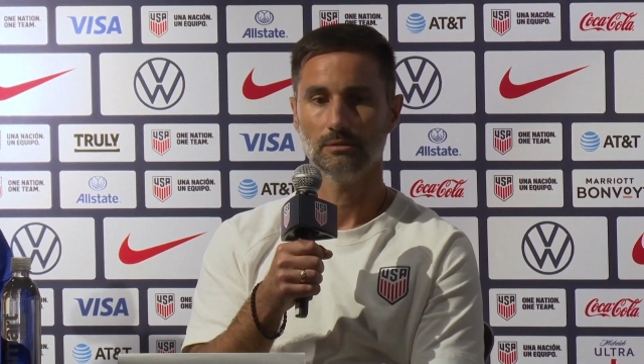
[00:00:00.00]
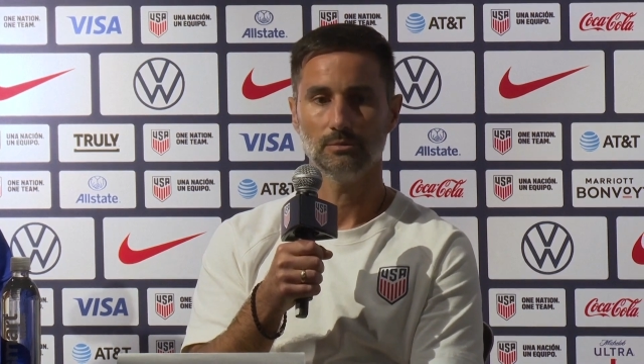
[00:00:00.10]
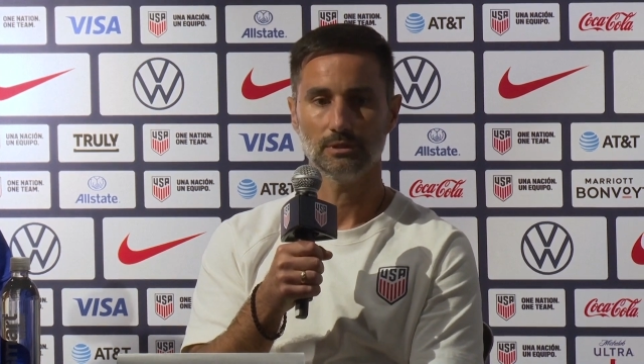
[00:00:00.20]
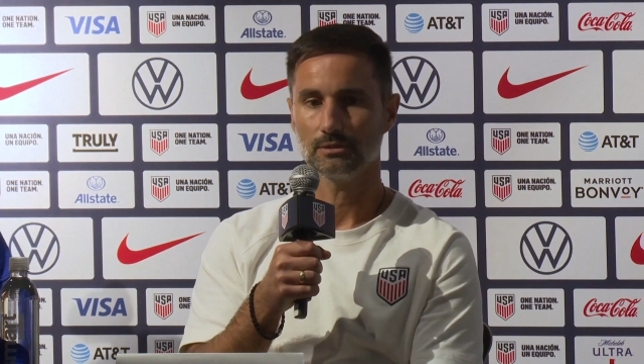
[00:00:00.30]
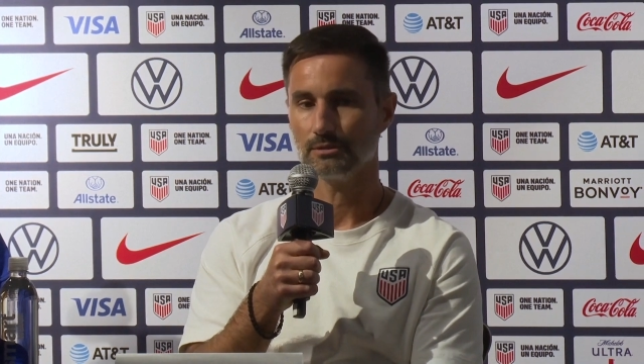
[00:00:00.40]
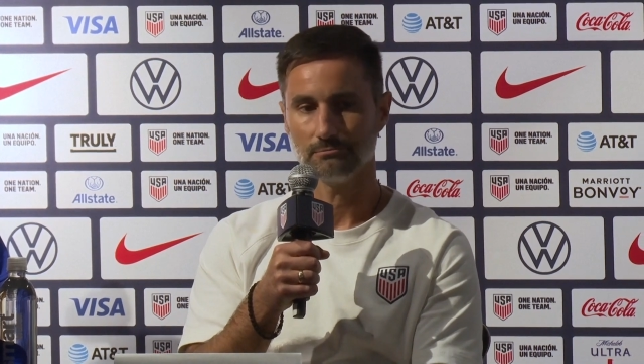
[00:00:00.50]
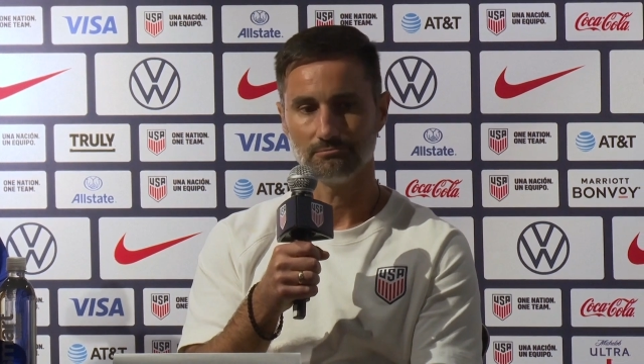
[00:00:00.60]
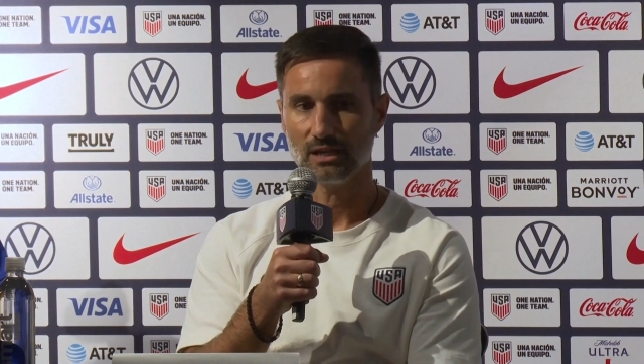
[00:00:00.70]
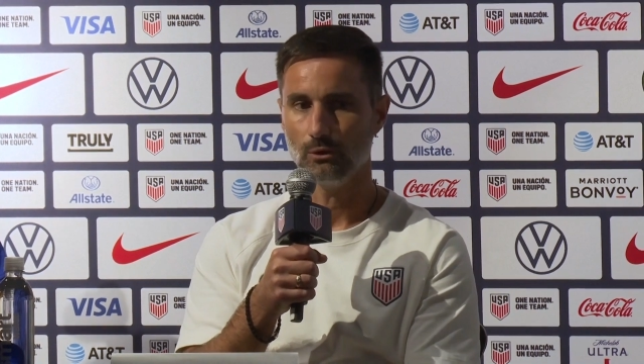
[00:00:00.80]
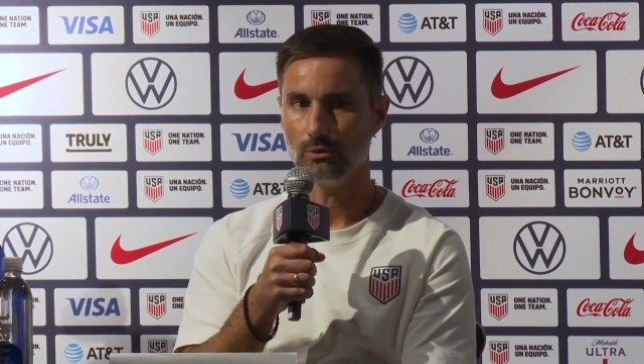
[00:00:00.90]
but uh,
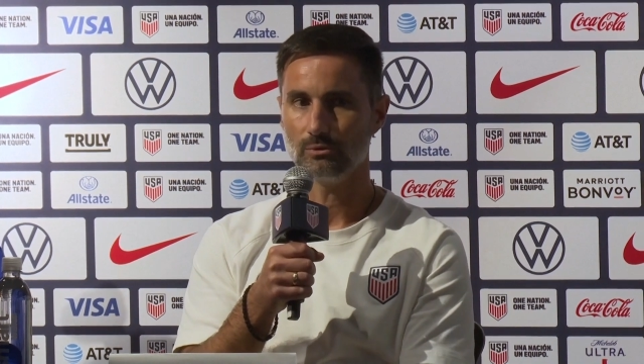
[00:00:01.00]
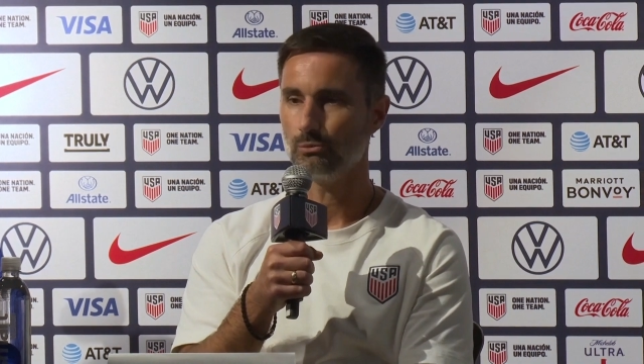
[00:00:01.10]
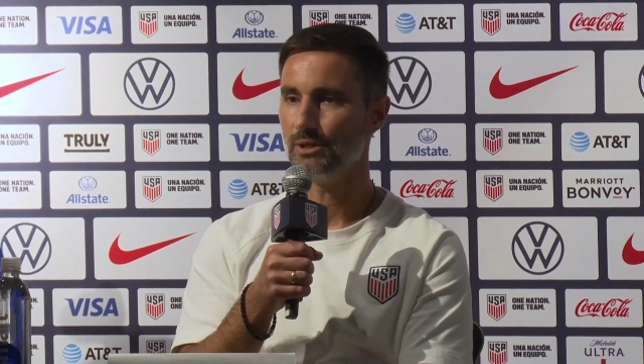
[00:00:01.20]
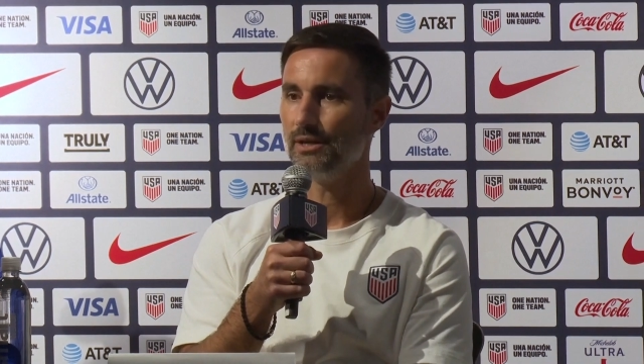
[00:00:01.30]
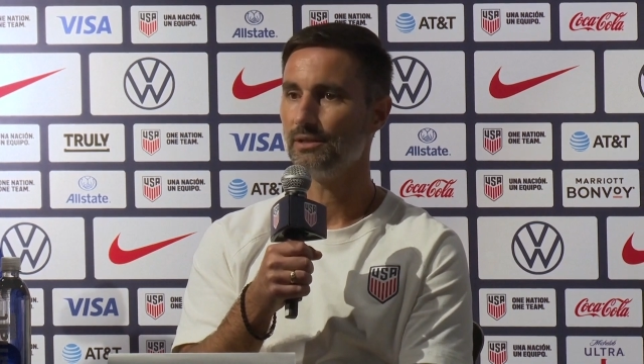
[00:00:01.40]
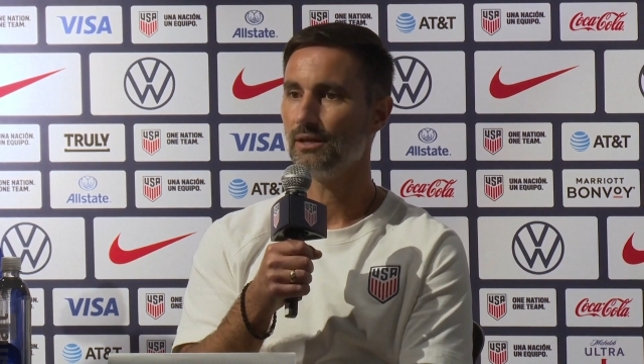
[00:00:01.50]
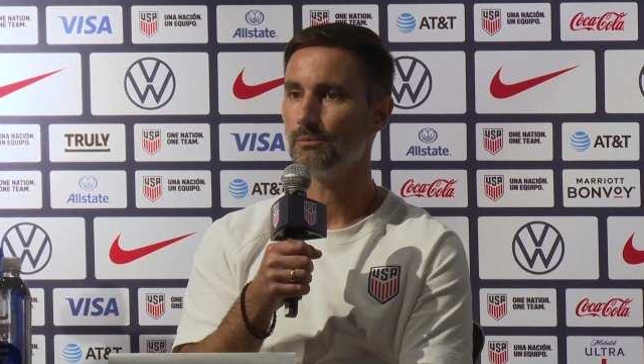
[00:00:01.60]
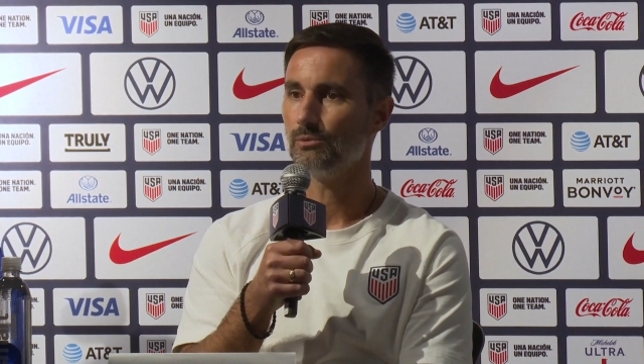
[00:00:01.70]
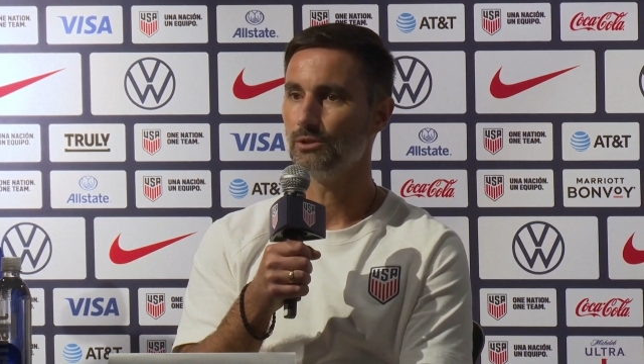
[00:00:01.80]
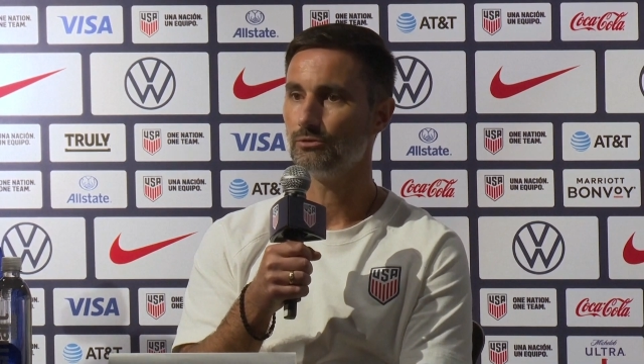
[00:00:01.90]
however, we'd end
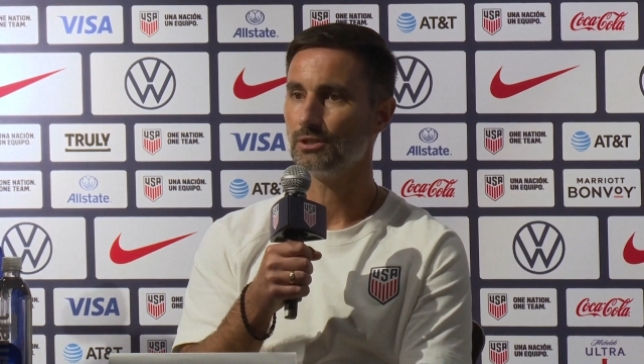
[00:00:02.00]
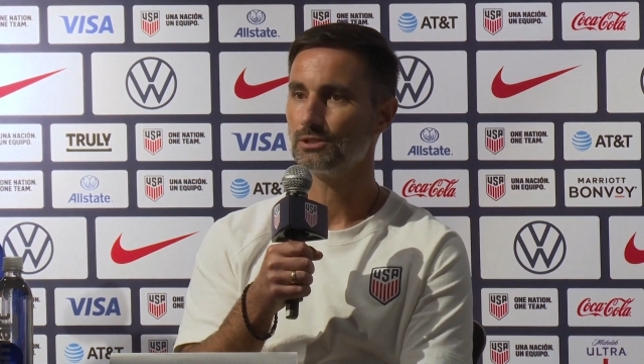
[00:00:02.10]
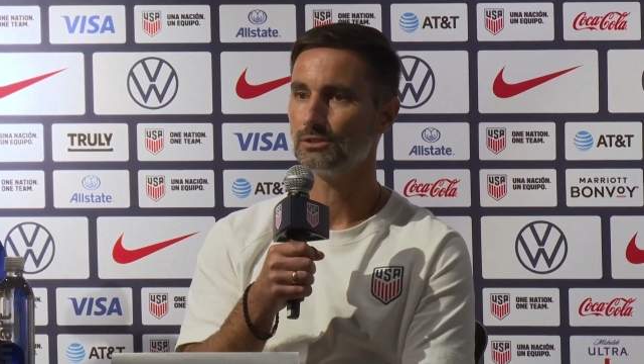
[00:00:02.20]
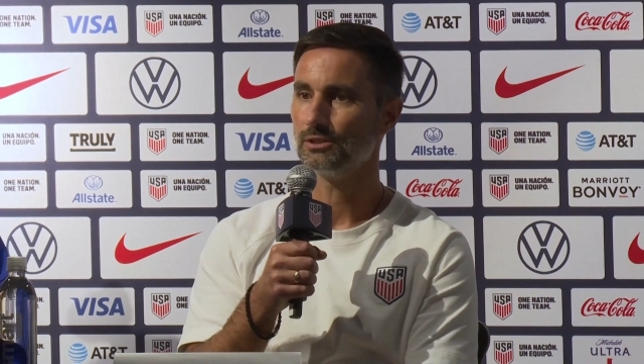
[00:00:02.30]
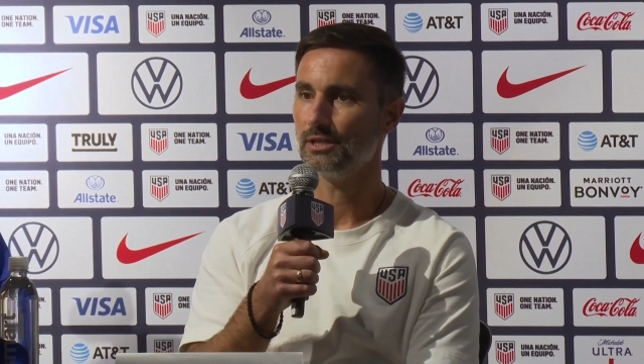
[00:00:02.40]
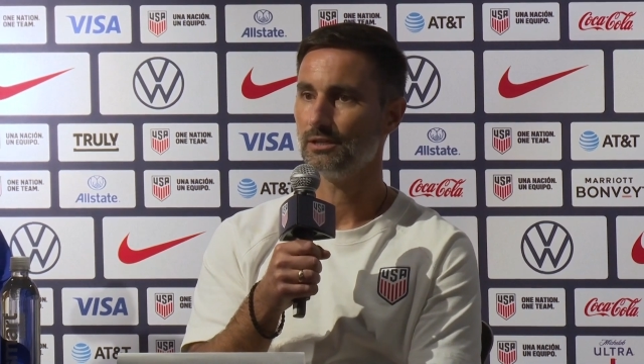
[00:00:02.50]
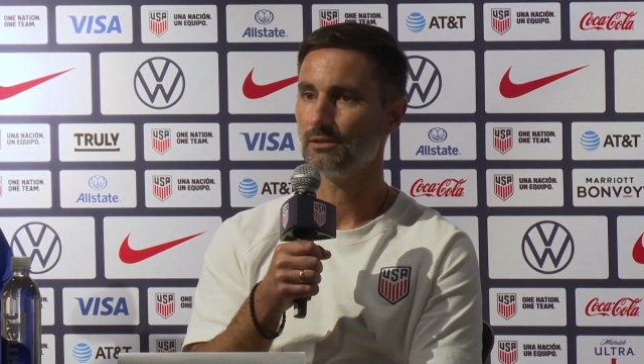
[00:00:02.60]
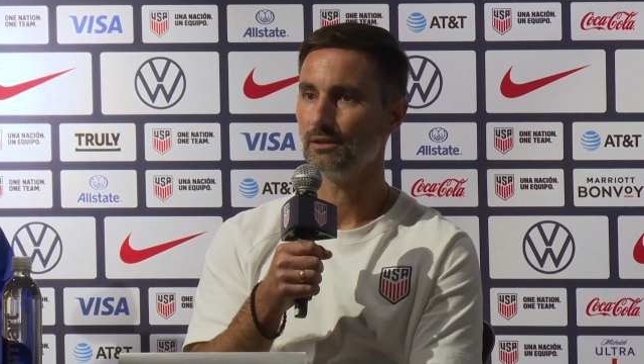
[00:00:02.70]
up with a roster that,